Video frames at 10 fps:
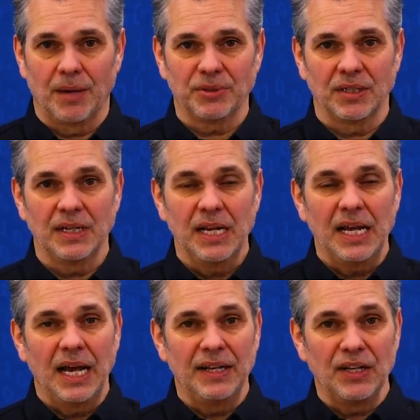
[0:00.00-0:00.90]
option.
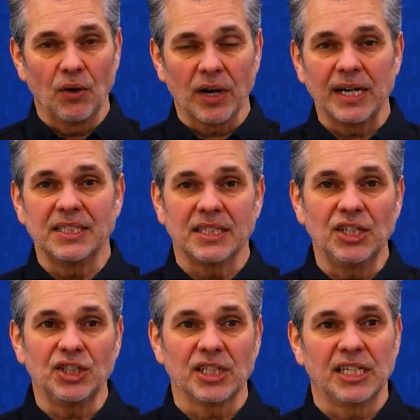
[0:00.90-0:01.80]
And the
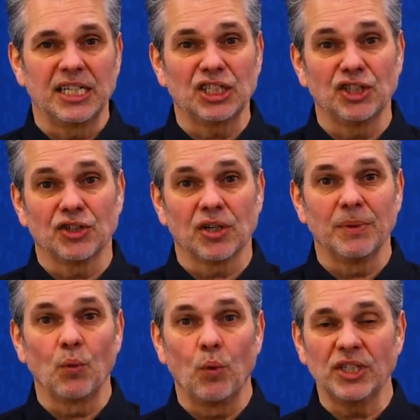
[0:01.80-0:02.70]
organization can
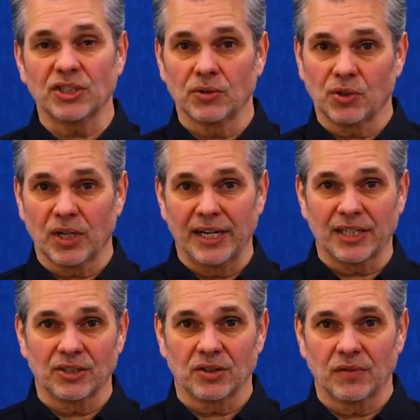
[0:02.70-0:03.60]
determine which social
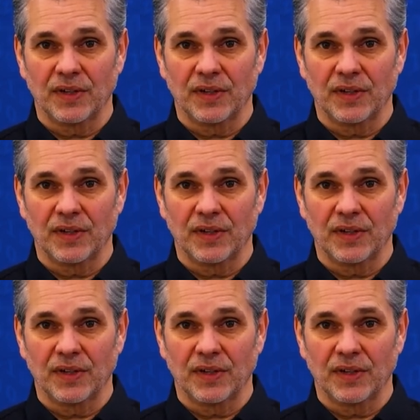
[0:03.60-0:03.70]
connectors are